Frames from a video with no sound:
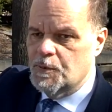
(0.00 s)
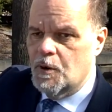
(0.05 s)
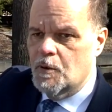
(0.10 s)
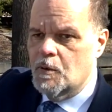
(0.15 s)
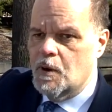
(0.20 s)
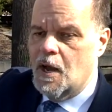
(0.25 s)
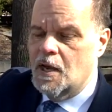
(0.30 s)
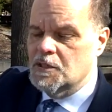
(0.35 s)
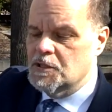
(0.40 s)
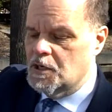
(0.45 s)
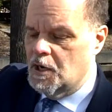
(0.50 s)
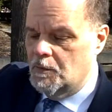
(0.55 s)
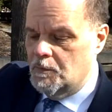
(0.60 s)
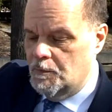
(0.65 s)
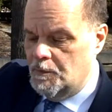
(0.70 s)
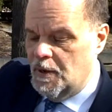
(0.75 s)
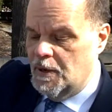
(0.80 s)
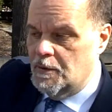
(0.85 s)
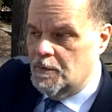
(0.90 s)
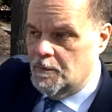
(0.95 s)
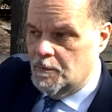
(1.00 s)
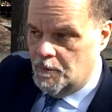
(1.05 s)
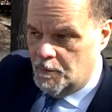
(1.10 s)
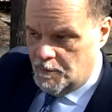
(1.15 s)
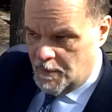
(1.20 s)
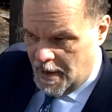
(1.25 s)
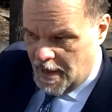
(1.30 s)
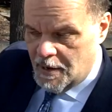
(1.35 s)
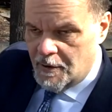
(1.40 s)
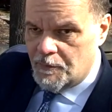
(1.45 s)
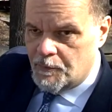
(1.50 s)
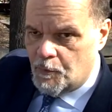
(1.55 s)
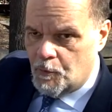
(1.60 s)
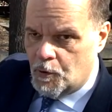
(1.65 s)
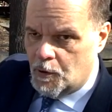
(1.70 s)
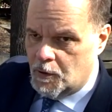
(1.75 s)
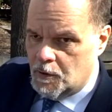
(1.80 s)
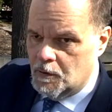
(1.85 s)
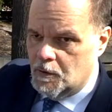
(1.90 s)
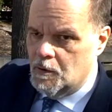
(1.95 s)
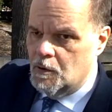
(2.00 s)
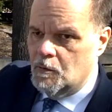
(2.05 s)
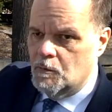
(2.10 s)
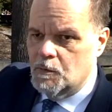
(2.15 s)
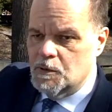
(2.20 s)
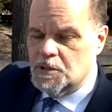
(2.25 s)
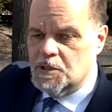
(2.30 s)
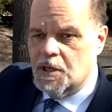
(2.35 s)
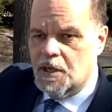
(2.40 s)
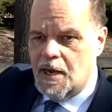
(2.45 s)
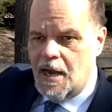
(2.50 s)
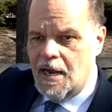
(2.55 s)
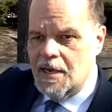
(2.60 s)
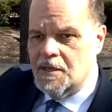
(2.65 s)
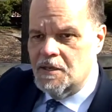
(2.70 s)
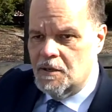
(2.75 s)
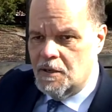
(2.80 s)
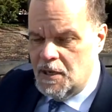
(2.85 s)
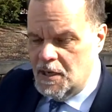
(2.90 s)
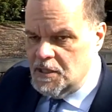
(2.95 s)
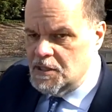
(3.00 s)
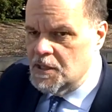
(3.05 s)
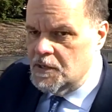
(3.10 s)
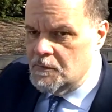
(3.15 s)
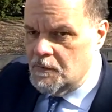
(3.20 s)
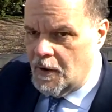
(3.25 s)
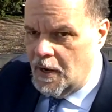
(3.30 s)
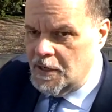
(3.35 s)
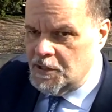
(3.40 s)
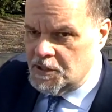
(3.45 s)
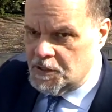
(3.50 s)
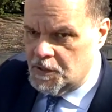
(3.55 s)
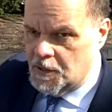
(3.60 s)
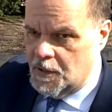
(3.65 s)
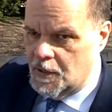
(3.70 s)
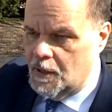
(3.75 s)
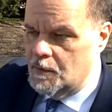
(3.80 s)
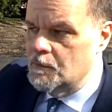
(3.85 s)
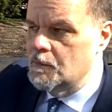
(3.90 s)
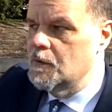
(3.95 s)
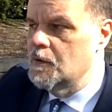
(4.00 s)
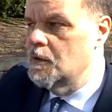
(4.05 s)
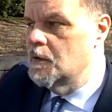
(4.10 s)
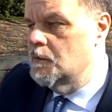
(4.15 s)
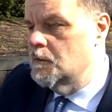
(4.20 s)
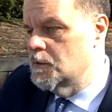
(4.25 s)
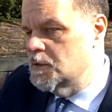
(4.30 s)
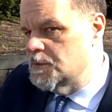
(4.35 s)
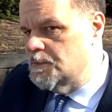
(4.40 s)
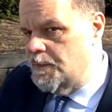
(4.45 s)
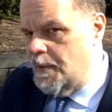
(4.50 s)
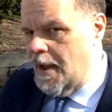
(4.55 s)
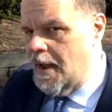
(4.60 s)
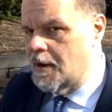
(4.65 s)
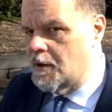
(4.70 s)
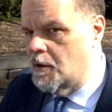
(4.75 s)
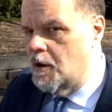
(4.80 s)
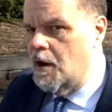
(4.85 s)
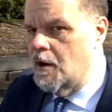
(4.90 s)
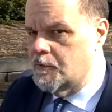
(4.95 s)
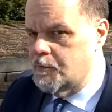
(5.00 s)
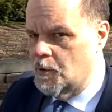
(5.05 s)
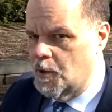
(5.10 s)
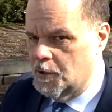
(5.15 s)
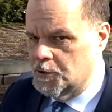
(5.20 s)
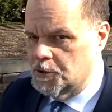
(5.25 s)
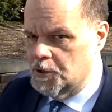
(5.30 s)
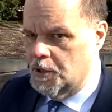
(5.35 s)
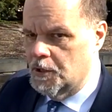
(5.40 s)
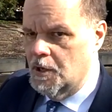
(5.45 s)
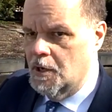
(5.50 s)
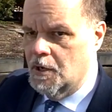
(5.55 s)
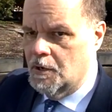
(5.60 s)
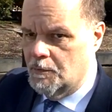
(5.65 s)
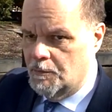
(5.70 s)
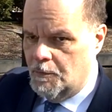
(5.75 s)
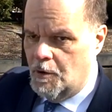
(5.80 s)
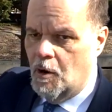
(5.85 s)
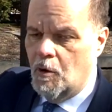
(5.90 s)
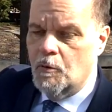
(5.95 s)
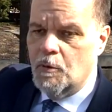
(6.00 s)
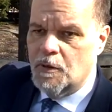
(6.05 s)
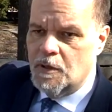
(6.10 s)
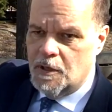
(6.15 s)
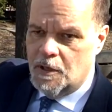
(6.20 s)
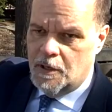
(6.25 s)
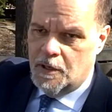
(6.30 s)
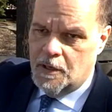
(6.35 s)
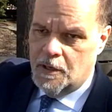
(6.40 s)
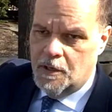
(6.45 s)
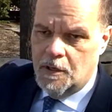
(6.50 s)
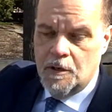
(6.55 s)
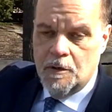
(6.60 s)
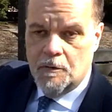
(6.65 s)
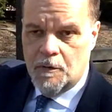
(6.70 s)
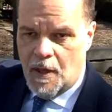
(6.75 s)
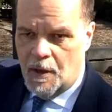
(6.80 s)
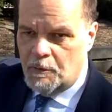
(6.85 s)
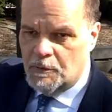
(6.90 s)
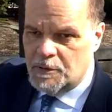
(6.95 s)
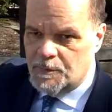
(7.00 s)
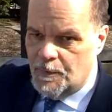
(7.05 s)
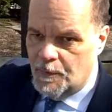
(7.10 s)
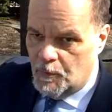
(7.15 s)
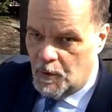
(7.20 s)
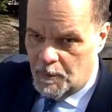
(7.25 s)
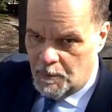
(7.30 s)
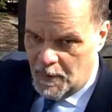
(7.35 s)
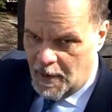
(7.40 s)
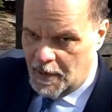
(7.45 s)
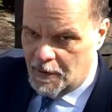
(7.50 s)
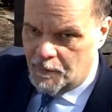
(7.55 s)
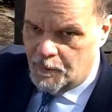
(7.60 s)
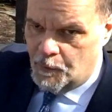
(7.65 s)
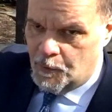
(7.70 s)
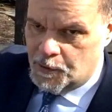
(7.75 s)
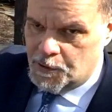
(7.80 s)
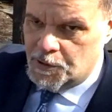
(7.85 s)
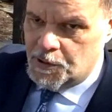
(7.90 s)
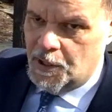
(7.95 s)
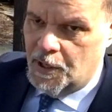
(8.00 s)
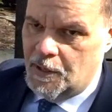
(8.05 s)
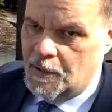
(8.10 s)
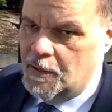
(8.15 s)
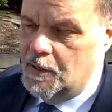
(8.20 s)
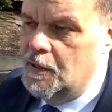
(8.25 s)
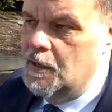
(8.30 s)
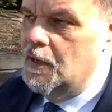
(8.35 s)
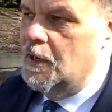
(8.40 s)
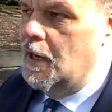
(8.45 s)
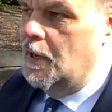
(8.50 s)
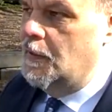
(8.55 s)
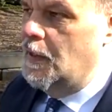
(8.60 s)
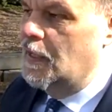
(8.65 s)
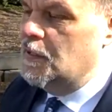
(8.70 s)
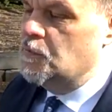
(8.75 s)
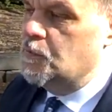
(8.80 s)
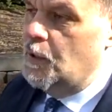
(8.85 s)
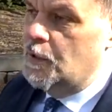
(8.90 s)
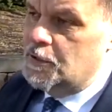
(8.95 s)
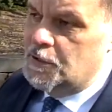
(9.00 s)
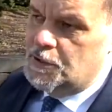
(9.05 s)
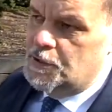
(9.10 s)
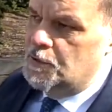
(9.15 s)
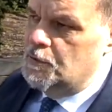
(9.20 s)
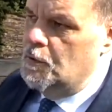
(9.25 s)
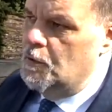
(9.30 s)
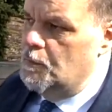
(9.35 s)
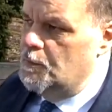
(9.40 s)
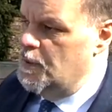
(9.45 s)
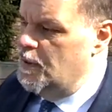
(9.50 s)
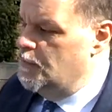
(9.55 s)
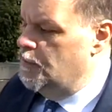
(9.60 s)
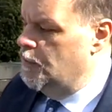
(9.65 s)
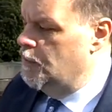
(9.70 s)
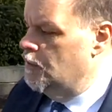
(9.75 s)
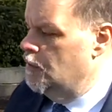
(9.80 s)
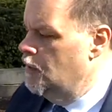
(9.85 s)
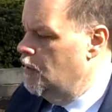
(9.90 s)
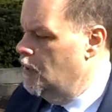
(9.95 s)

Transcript: Pro-Moscow, but Manafort was the guy, his advice to them was back off Russia. Go with the EU. That was what Manafort said. And that's why zero people...